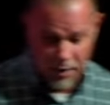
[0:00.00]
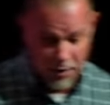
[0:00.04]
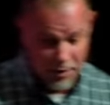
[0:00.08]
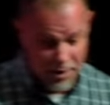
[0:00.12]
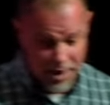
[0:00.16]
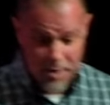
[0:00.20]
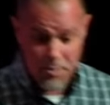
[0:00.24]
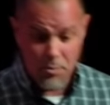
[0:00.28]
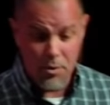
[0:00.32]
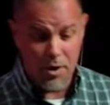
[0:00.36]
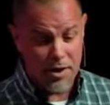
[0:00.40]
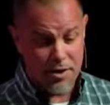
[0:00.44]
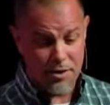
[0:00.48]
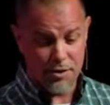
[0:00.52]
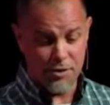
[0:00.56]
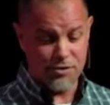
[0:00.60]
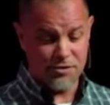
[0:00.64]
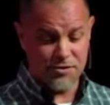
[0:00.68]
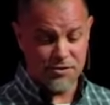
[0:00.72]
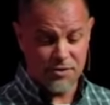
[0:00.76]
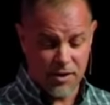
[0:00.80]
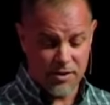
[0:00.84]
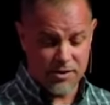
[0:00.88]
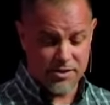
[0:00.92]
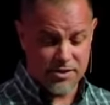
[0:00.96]
in one of those
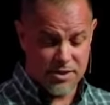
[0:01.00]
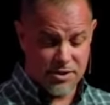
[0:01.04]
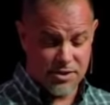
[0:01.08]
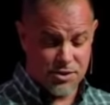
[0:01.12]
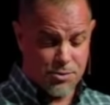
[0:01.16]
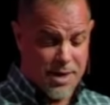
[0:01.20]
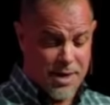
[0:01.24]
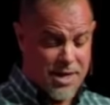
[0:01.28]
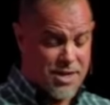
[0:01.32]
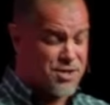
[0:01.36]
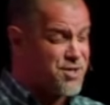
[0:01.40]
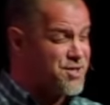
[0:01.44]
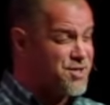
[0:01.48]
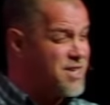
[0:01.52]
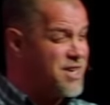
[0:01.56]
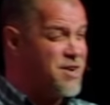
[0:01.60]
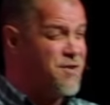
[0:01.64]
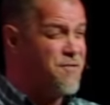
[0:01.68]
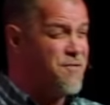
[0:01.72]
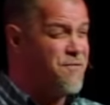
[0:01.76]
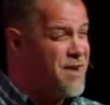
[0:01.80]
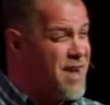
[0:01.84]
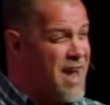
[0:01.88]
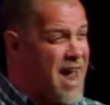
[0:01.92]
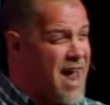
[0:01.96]
dark situations and
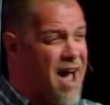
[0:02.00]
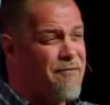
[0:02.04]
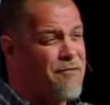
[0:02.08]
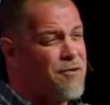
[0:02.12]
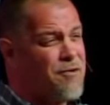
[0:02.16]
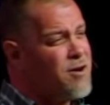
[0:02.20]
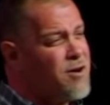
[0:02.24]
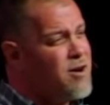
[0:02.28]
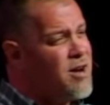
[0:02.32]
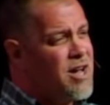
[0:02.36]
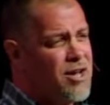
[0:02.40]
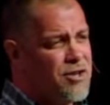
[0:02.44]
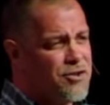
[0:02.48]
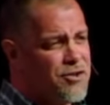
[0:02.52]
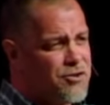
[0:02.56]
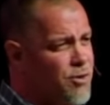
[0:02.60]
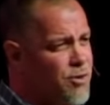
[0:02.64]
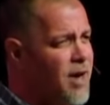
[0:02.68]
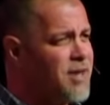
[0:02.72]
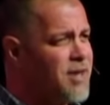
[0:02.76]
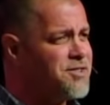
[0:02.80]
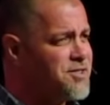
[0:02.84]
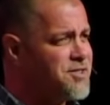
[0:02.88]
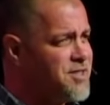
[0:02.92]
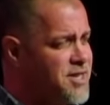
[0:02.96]
you've never
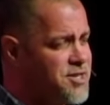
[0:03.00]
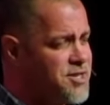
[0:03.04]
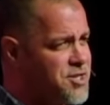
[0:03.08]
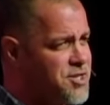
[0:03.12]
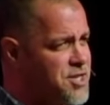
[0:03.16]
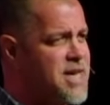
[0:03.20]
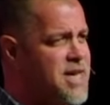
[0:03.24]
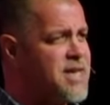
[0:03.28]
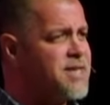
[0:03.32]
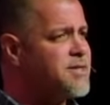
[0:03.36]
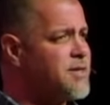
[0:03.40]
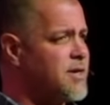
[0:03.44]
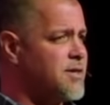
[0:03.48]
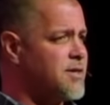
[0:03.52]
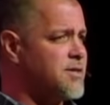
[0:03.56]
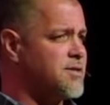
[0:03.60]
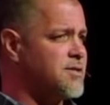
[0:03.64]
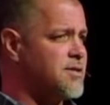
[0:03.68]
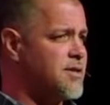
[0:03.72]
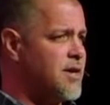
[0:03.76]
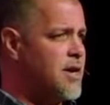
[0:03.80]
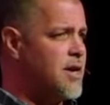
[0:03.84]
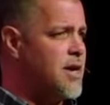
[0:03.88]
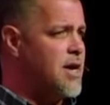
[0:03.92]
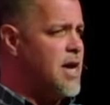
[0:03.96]
trusted Jesus,
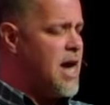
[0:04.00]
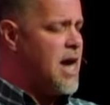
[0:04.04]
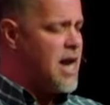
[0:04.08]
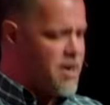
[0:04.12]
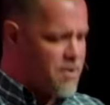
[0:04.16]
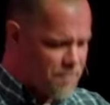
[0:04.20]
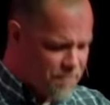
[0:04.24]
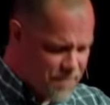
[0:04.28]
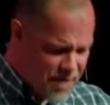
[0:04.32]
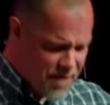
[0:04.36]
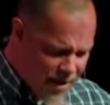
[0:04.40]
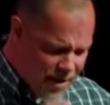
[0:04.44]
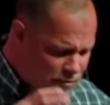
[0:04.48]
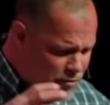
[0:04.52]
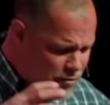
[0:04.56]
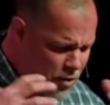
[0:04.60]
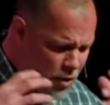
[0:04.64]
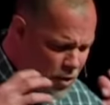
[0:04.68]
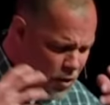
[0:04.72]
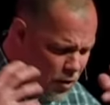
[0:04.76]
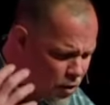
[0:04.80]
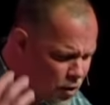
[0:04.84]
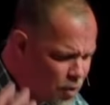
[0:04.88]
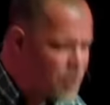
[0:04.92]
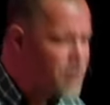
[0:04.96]
and you've never
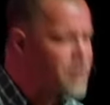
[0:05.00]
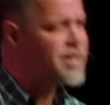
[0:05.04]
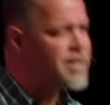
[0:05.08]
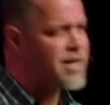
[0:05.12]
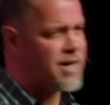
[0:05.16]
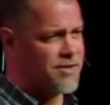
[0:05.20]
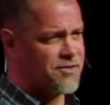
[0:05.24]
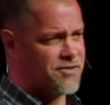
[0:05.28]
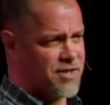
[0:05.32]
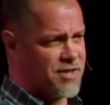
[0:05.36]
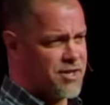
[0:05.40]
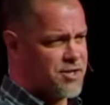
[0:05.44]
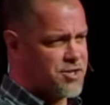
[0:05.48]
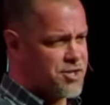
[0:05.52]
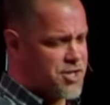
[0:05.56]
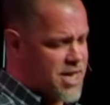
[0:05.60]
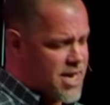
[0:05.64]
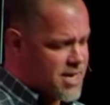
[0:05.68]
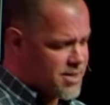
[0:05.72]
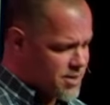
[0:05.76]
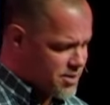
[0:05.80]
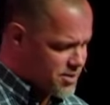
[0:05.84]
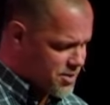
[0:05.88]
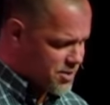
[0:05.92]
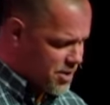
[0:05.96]
heard this that
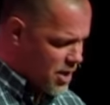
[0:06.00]
Jesus